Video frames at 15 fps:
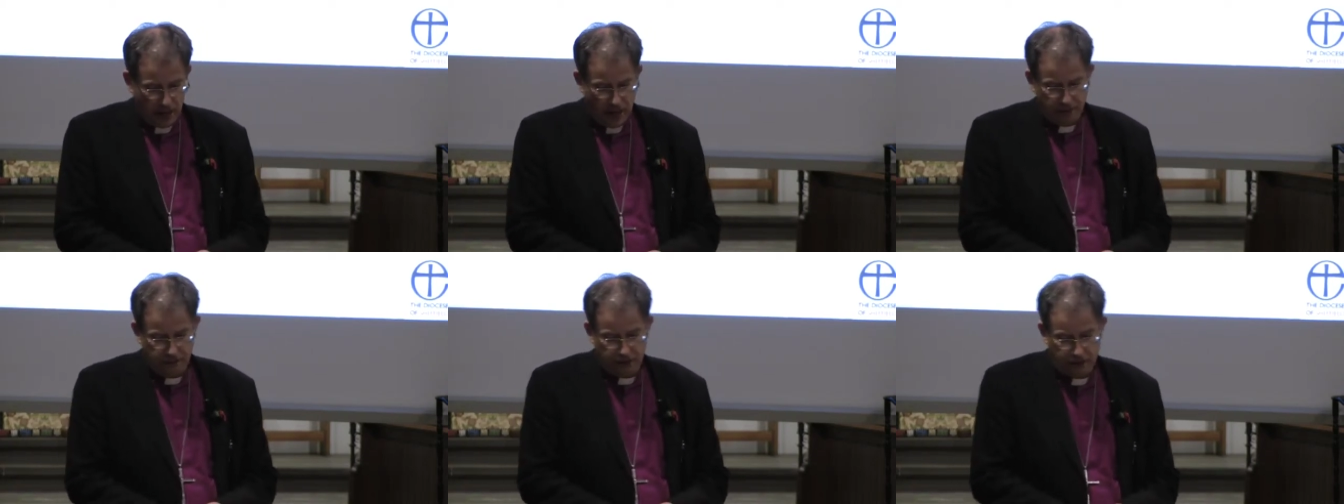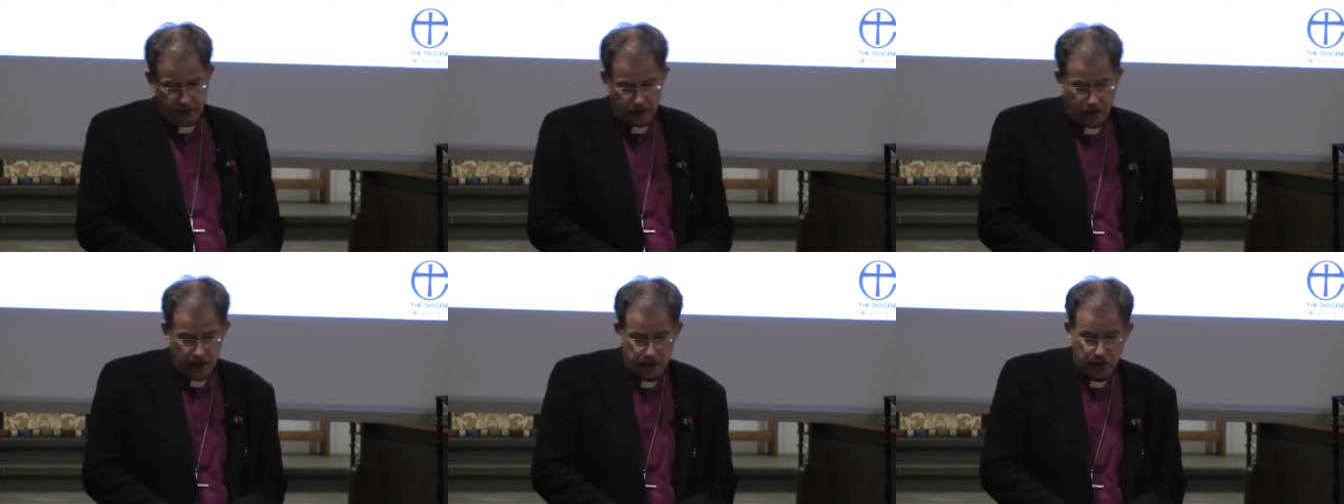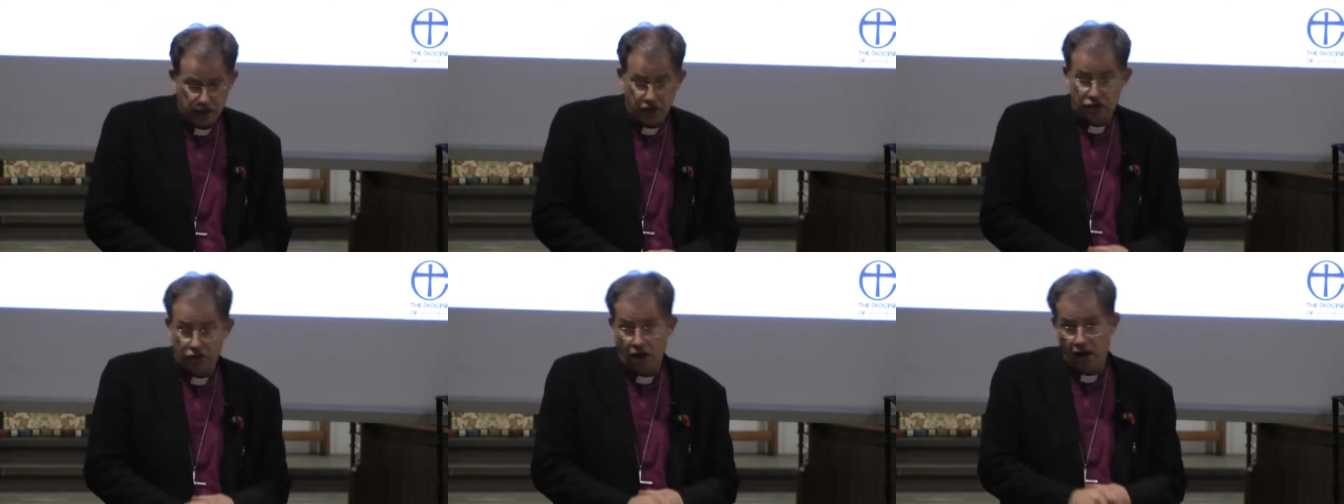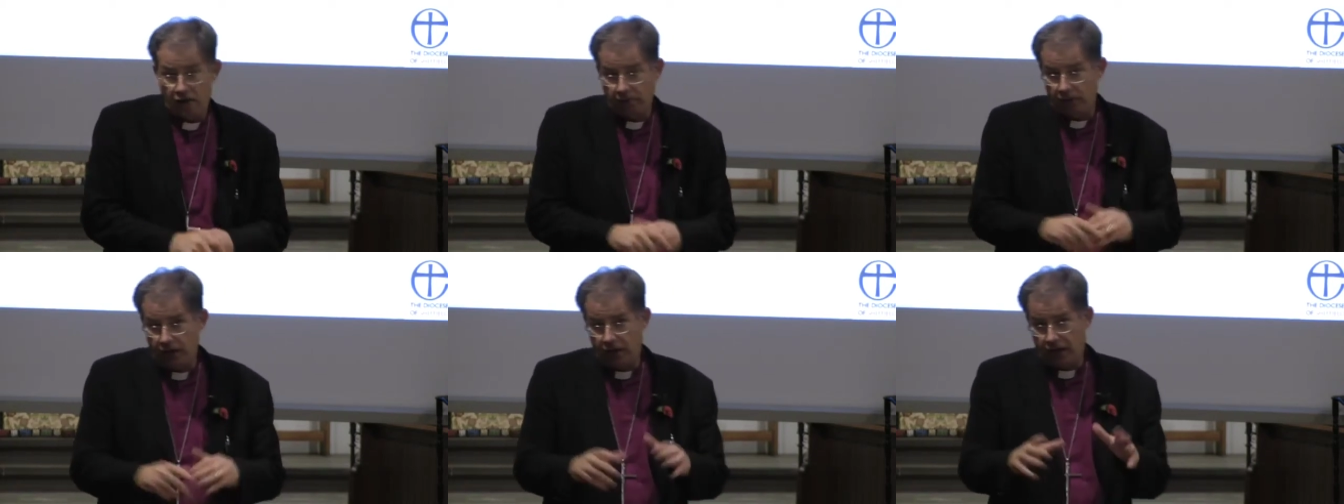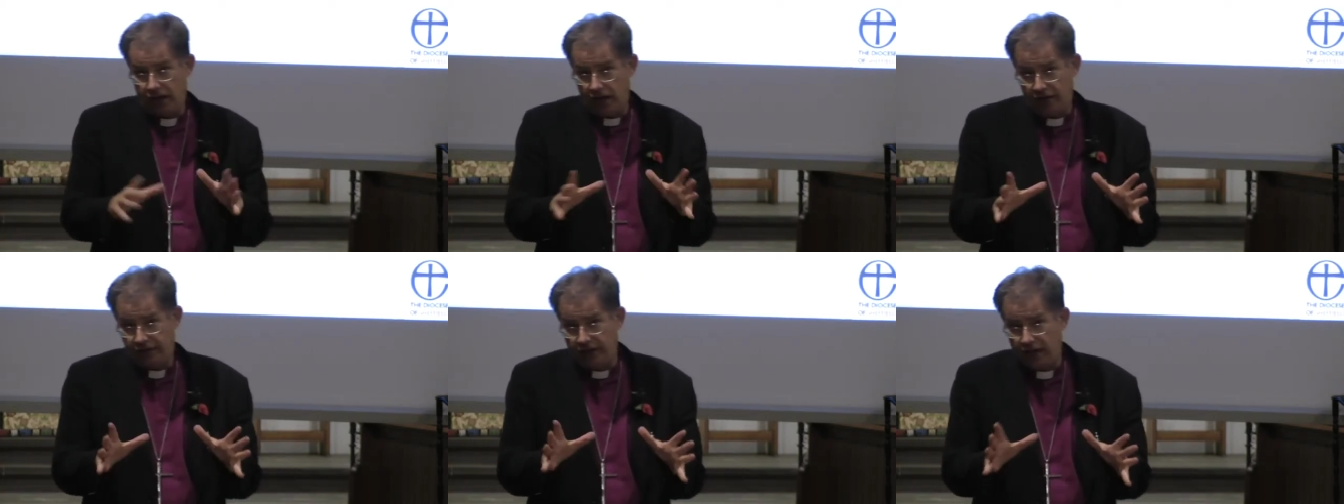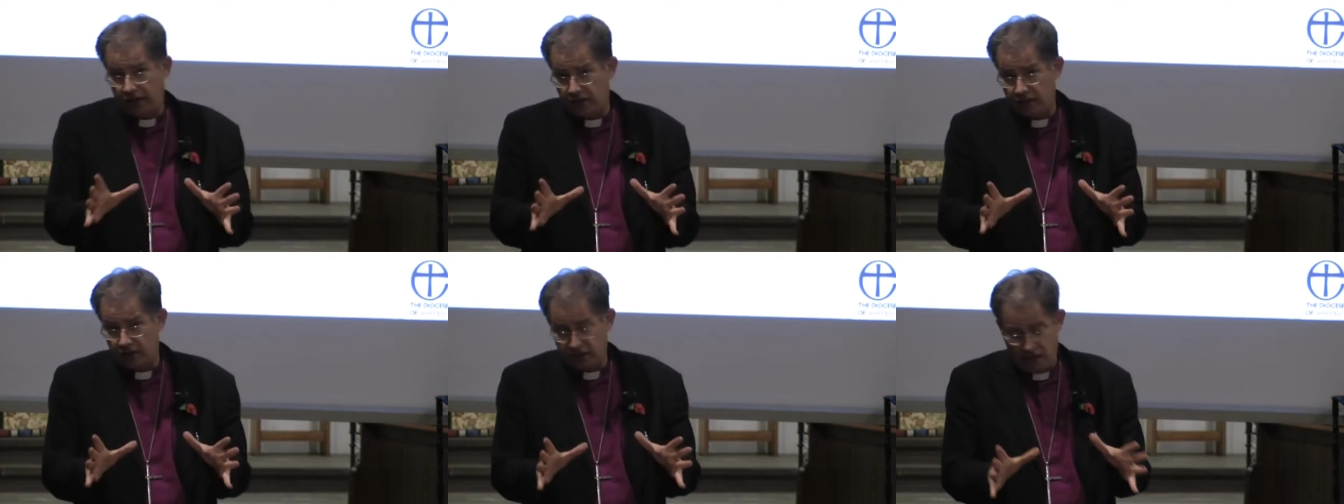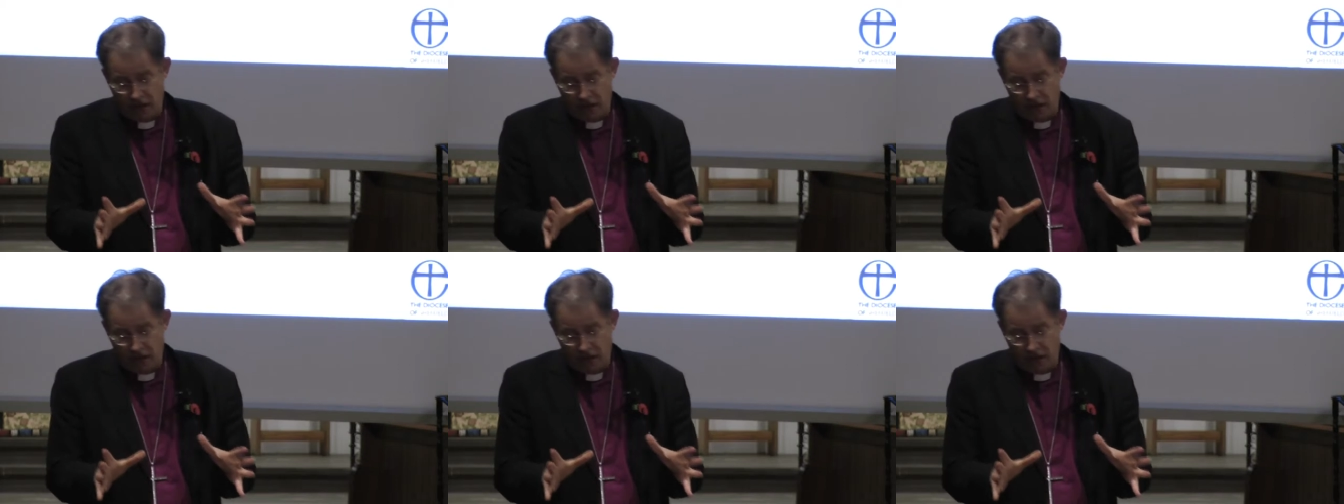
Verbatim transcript: and for the clergy to try and work in exactly the